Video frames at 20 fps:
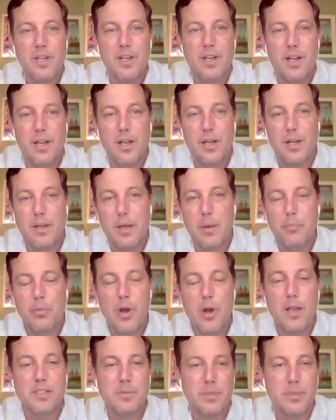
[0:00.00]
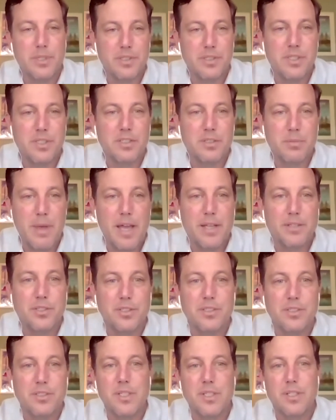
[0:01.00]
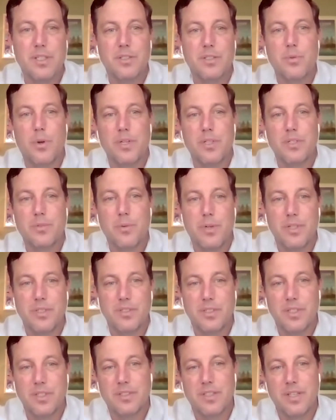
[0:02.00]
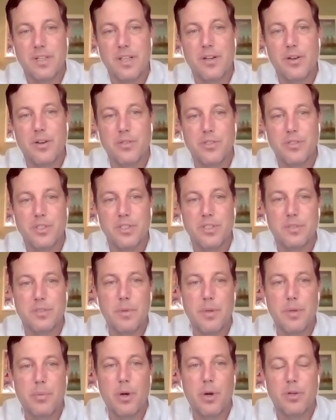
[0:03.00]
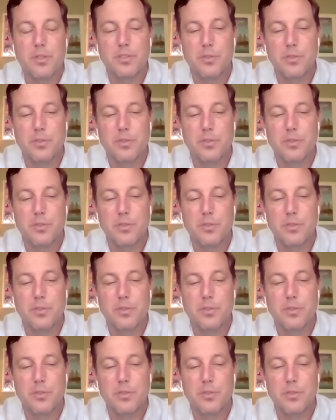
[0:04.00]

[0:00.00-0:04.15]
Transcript: uh, approximately six matches in twenty twenty-six at N R G Park.